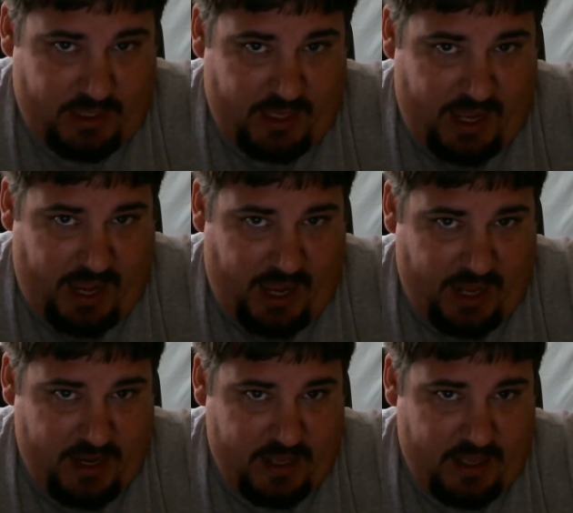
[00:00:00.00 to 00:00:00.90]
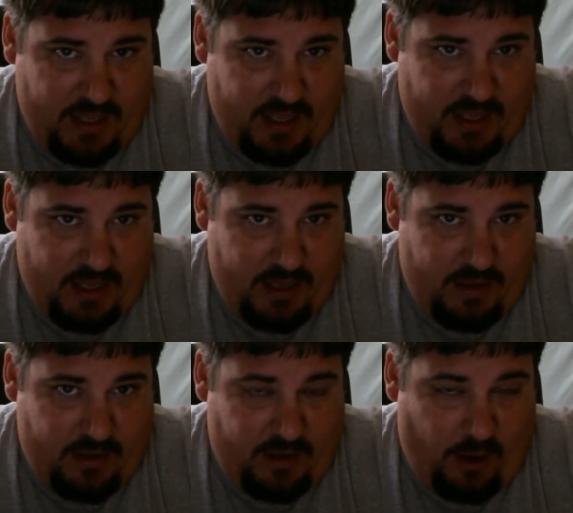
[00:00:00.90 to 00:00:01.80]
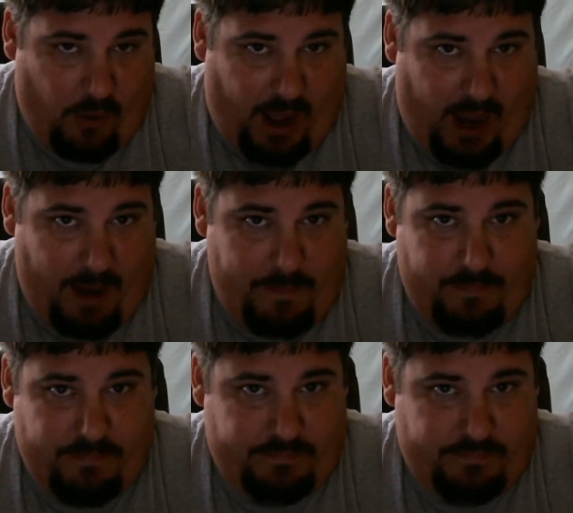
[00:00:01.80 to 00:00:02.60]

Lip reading: And, I'm